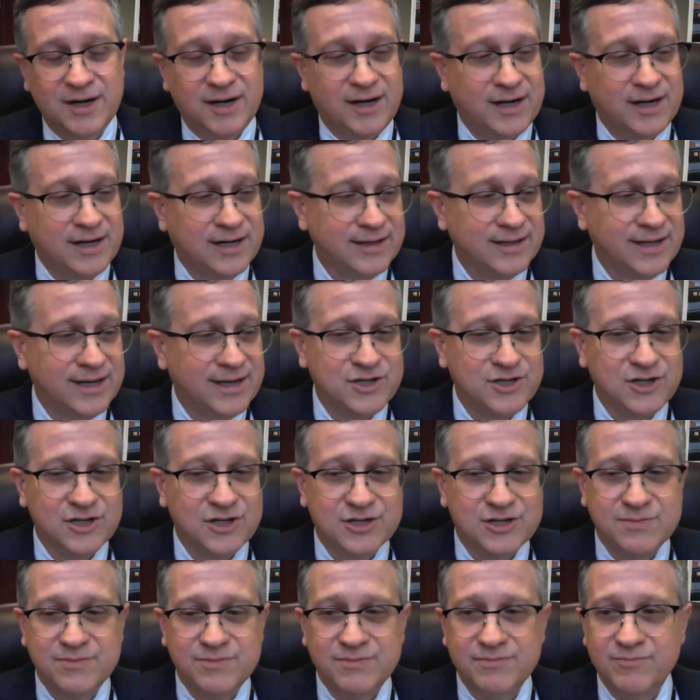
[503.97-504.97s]
Uh, that
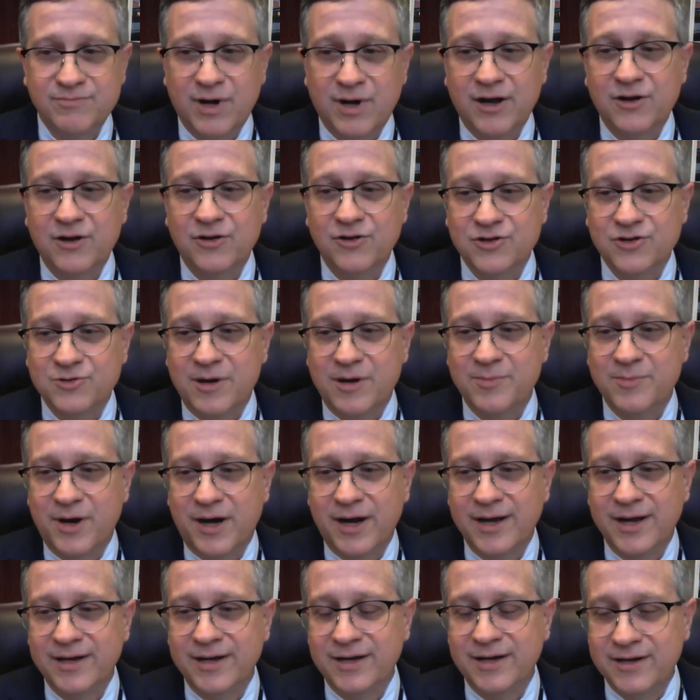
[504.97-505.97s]
just boggles my
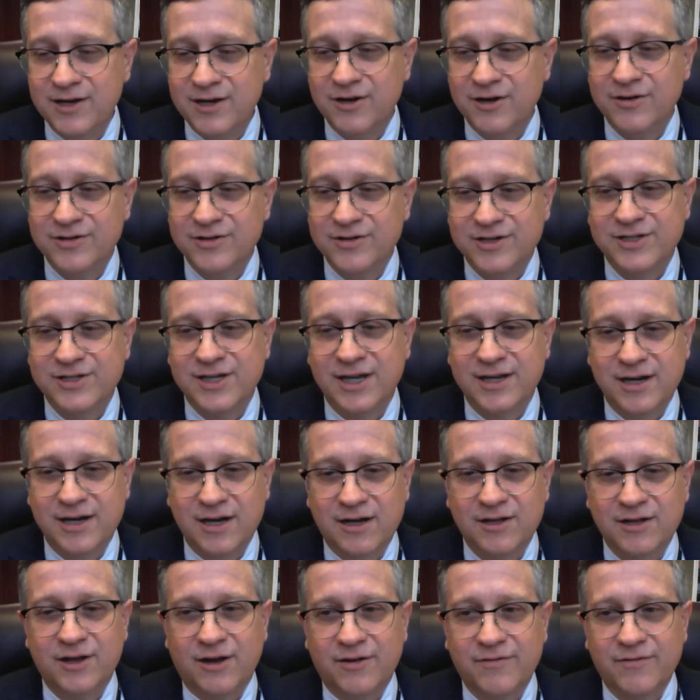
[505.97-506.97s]
mind. A year as a state
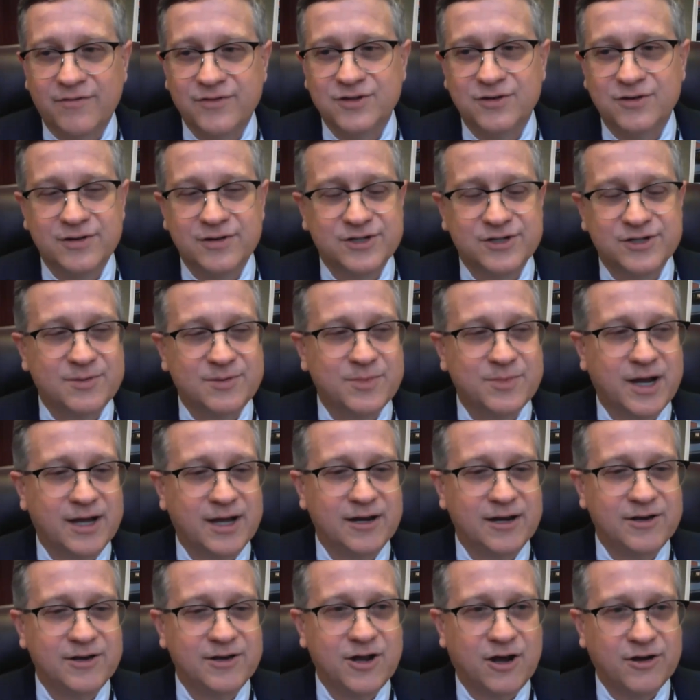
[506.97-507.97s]
health officer is some
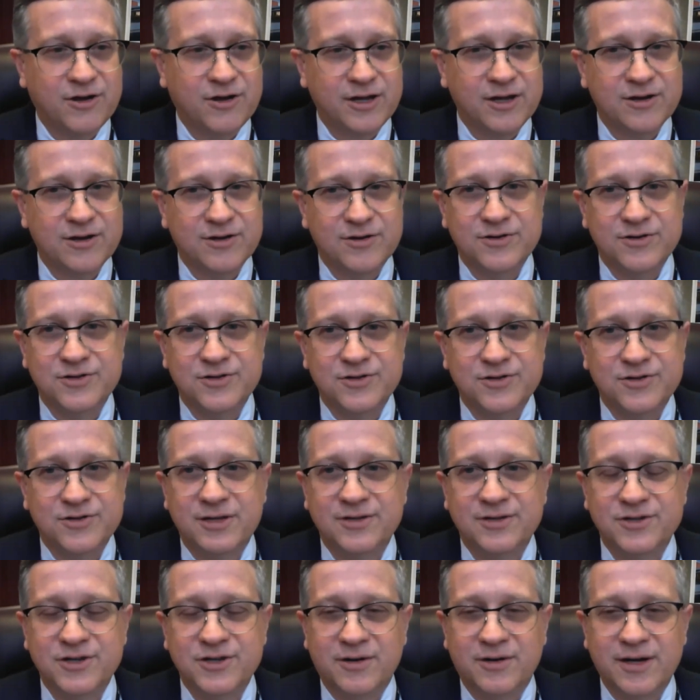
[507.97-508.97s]
kind of dog years,
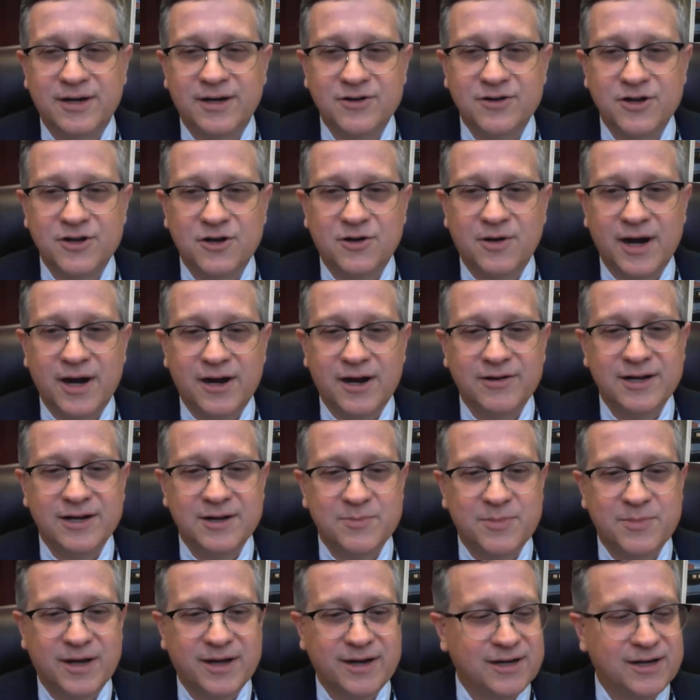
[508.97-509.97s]
and so I don't know how
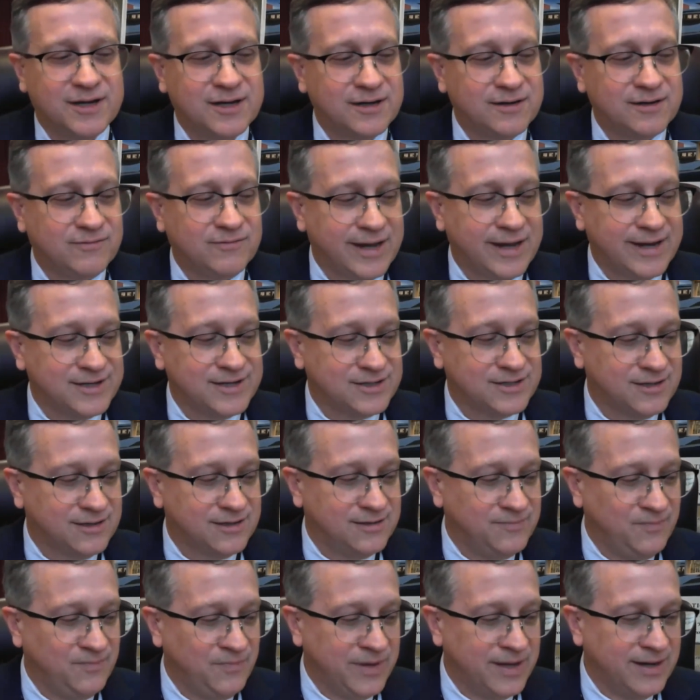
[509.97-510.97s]
anybody could have
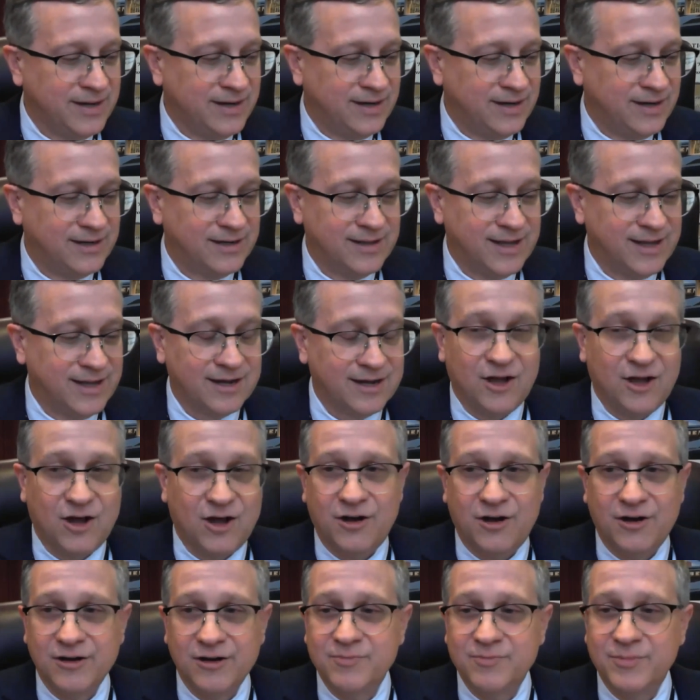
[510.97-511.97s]
lasted uh, that
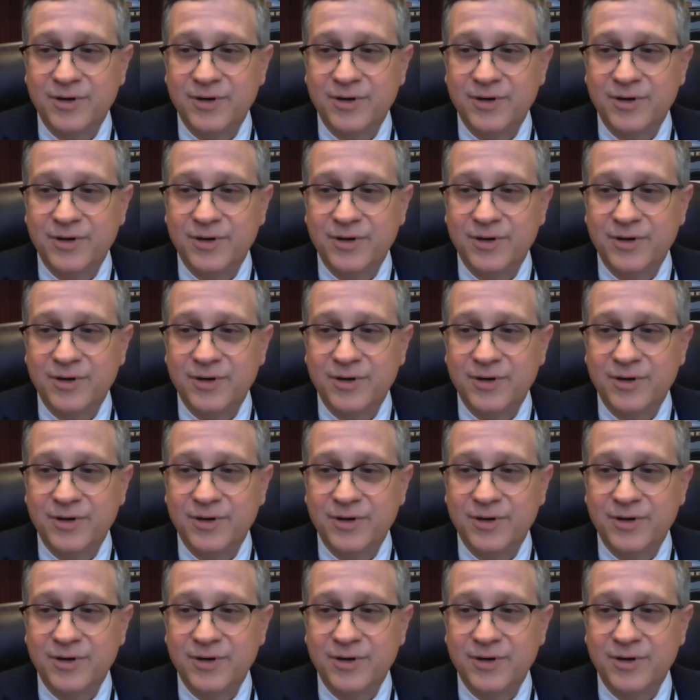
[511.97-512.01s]
long.